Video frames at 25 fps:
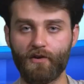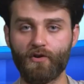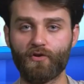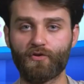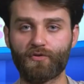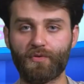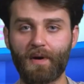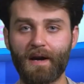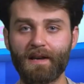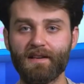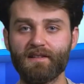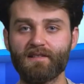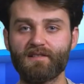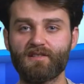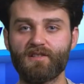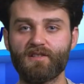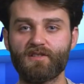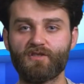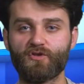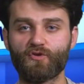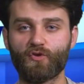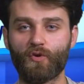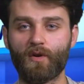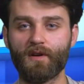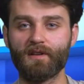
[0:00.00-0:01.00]
Ukraine is
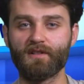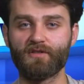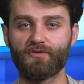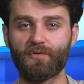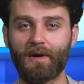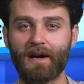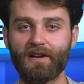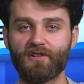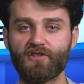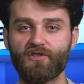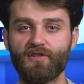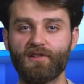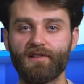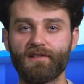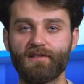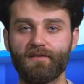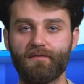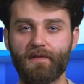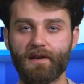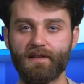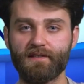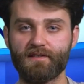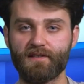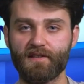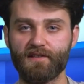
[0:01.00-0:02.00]
destroying Russian air
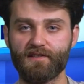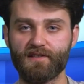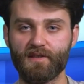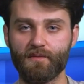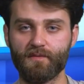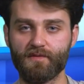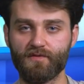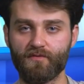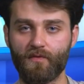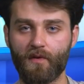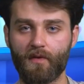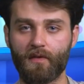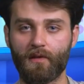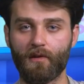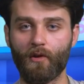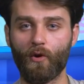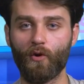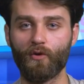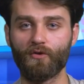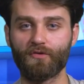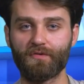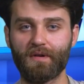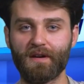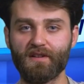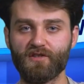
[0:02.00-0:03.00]
defense systems with
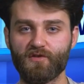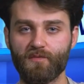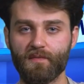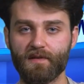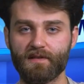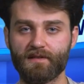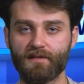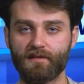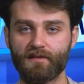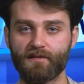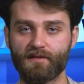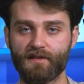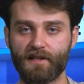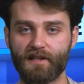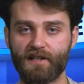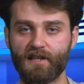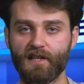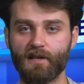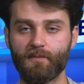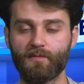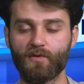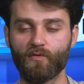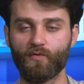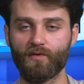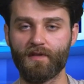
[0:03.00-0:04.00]
long-range missiles
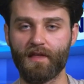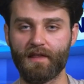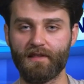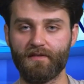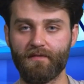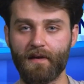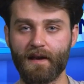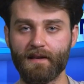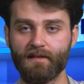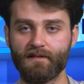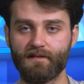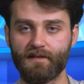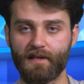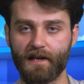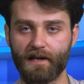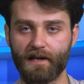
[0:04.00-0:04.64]
equipped with advanced